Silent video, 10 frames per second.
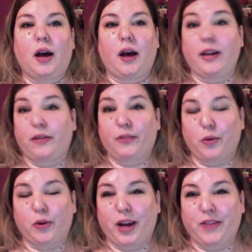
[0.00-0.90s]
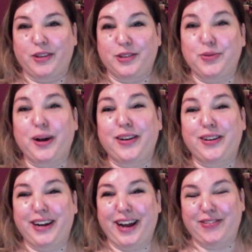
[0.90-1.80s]
I definitely won't have a
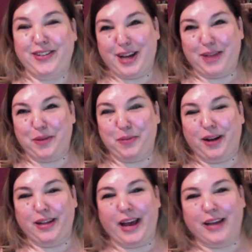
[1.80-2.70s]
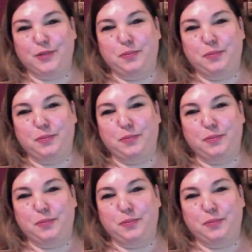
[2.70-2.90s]
sweater every time I podcast,